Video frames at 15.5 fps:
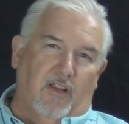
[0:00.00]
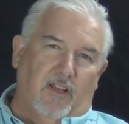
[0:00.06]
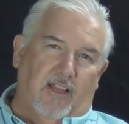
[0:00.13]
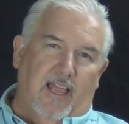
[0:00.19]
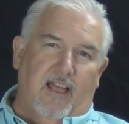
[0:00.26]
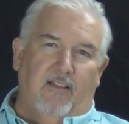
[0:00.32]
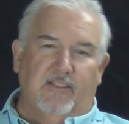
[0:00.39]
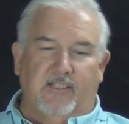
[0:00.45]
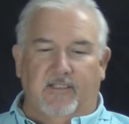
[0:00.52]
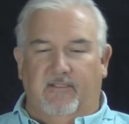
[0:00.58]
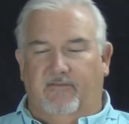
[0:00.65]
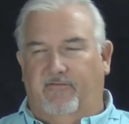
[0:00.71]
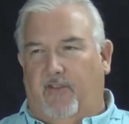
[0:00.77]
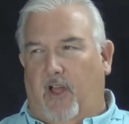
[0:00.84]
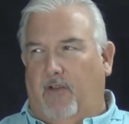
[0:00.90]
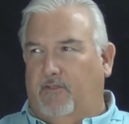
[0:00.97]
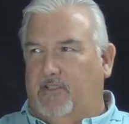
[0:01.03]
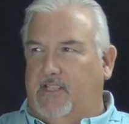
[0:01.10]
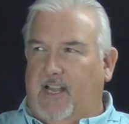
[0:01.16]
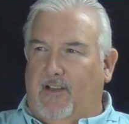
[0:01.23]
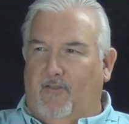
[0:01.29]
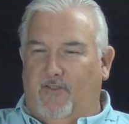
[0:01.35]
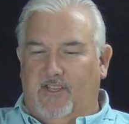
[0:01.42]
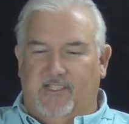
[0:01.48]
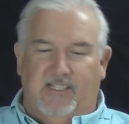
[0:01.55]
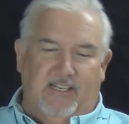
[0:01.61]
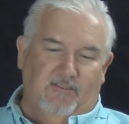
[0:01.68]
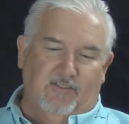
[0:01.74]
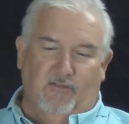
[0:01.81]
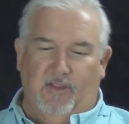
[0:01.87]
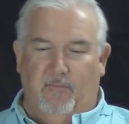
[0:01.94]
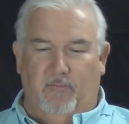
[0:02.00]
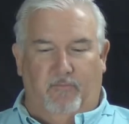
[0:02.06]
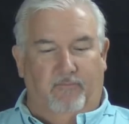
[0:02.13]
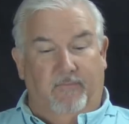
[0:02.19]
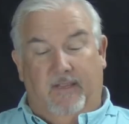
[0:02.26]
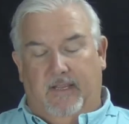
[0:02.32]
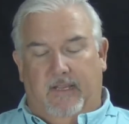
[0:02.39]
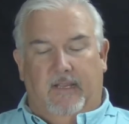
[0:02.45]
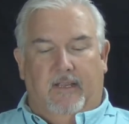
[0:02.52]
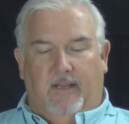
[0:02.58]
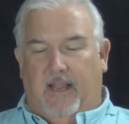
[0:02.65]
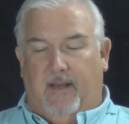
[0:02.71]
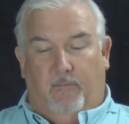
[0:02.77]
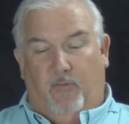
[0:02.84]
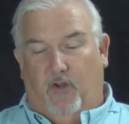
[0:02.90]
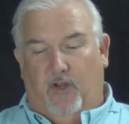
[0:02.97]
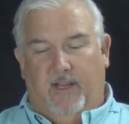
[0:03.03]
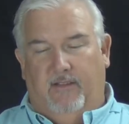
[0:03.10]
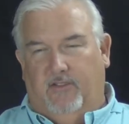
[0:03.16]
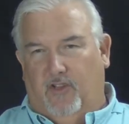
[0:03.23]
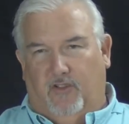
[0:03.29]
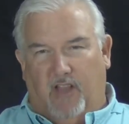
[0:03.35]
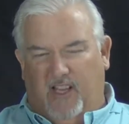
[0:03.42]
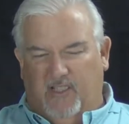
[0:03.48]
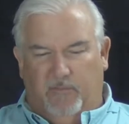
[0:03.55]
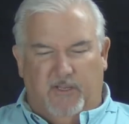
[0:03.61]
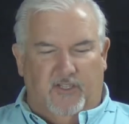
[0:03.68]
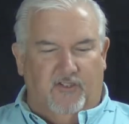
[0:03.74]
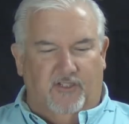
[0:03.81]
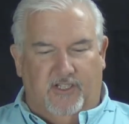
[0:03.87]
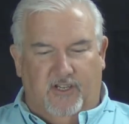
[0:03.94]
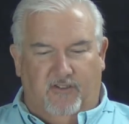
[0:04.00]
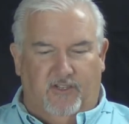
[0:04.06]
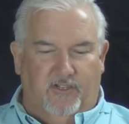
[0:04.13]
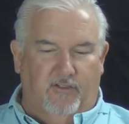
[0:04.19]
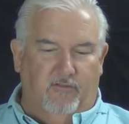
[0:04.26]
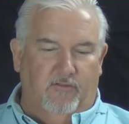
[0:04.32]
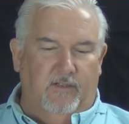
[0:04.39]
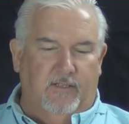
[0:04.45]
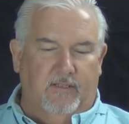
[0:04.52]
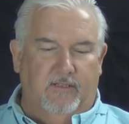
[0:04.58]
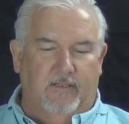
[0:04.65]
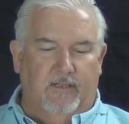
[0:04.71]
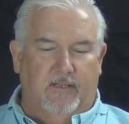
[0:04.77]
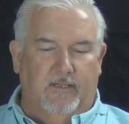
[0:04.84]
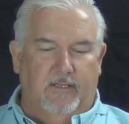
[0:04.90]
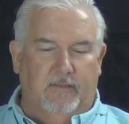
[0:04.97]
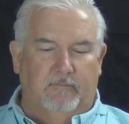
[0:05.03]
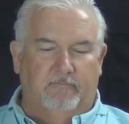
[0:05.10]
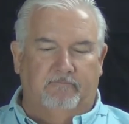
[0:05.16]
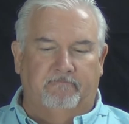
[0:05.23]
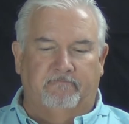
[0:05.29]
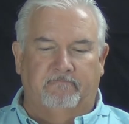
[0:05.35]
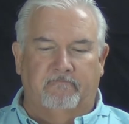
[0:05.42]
bit of clouds, and the fog was kind of over the city. It was really kind of pretty. Took lots of pictures there too. And